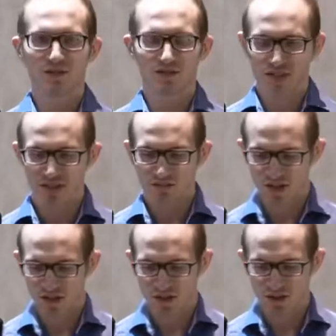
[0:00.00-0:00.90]
deliver that
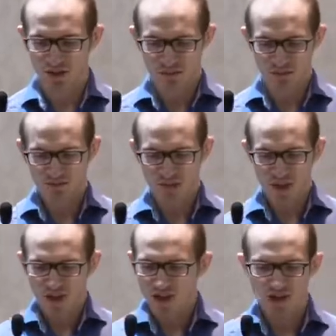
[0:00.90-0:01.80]
message to you.
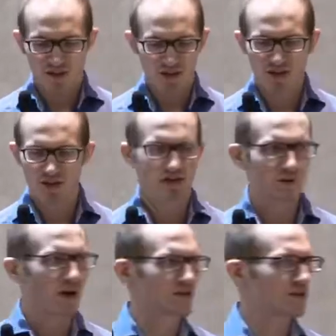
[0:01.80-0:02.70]
Uh, there are lots of
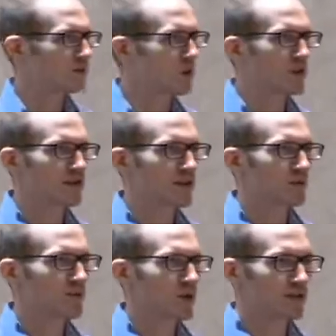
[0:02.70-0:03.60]
other smaller
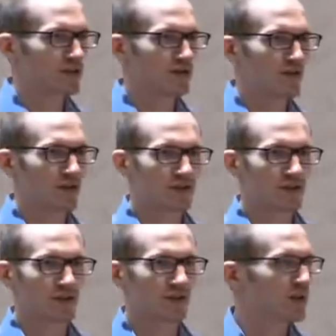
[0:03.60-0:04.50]
side projects. If you're
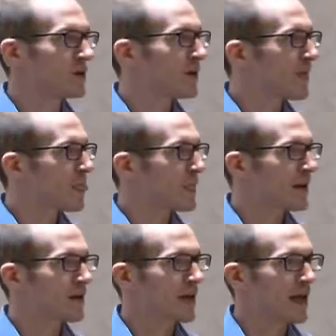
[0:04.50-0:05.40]
interested in,
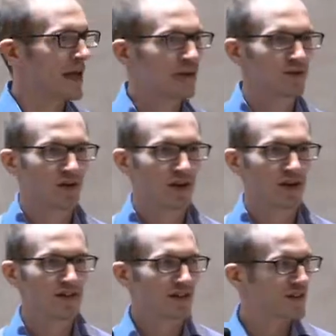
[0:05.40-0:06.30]
in
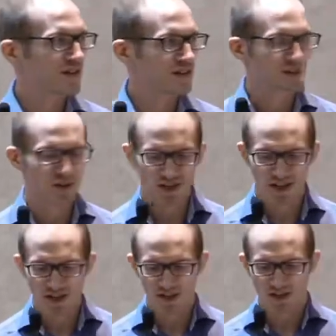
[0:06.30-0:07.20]
Android uh,
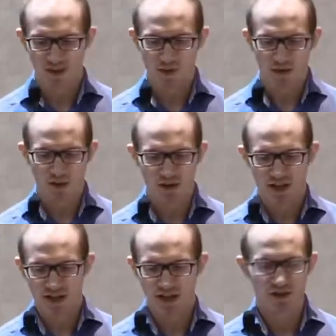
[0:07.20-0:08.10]
security, then you might want to
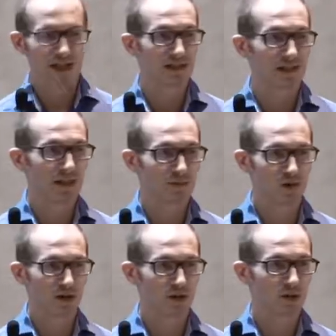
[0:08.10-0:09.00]
check out
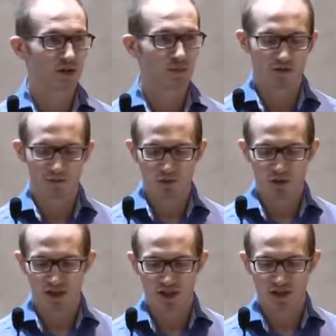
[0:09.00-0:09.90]
DexLabs.org, which is one of my
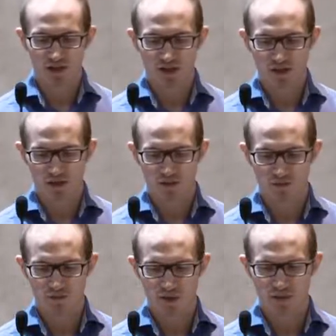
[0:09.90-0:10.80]
projects
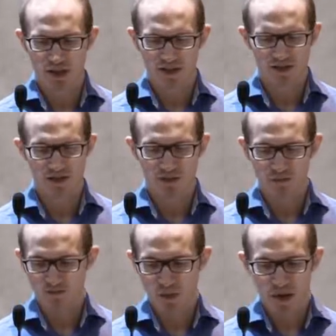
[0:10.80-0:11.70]
um, from last year